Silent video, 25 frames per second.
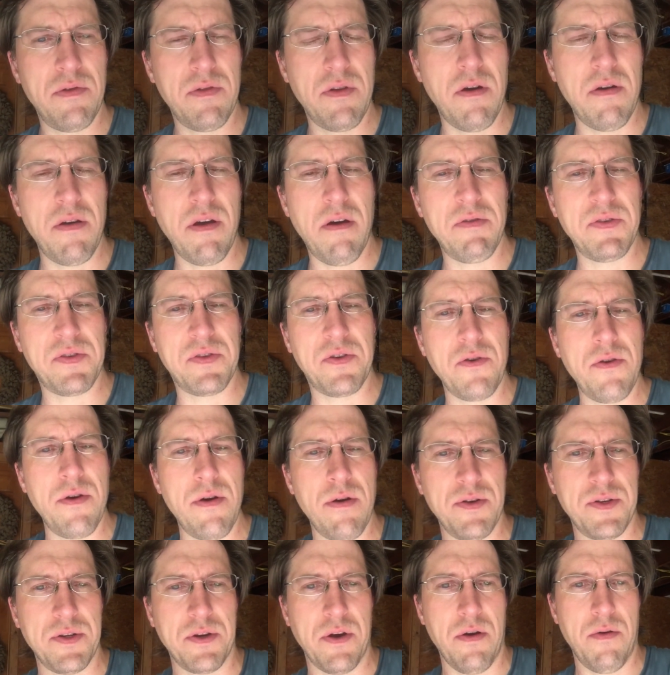No, that was 2
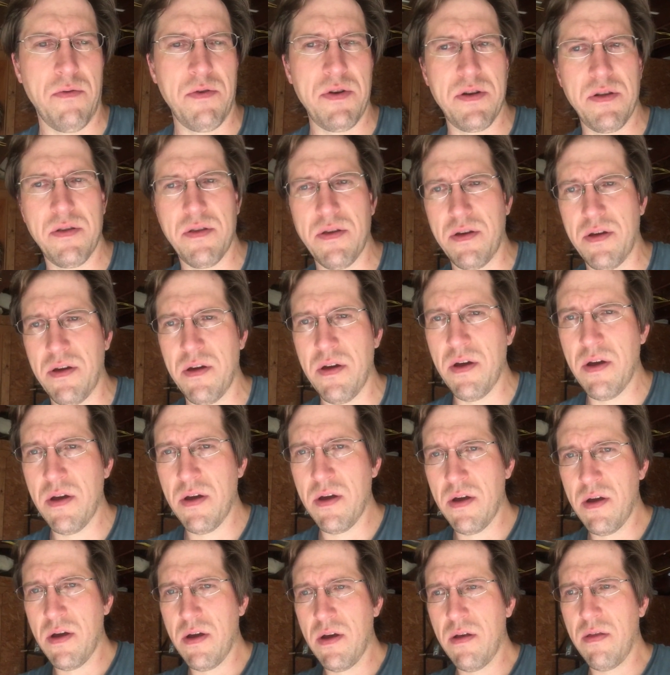years ago. We did we
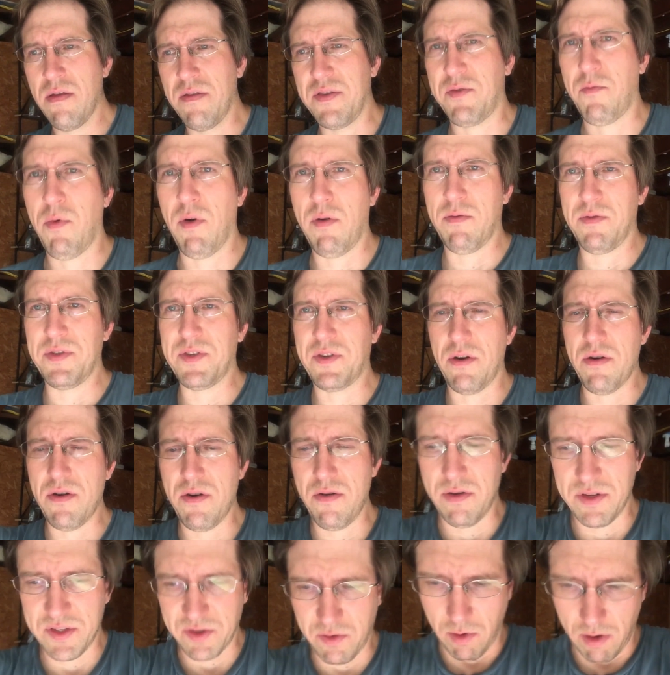started
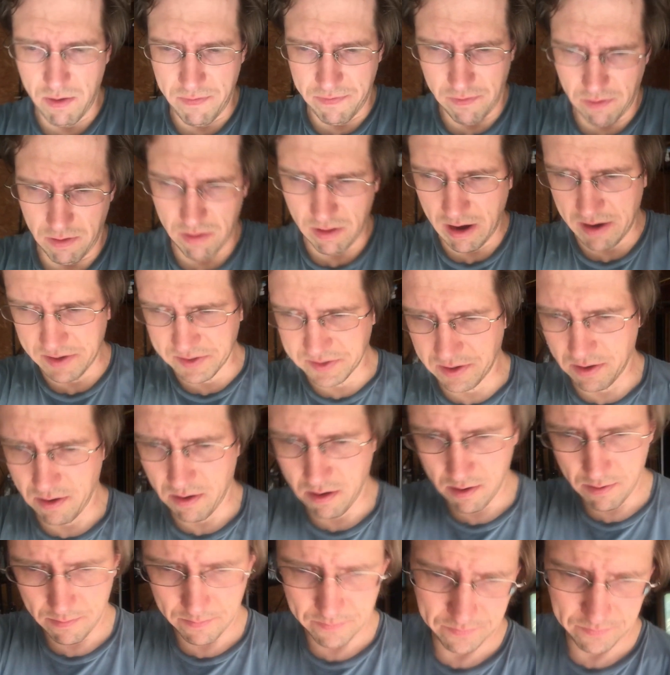doing square foot last year.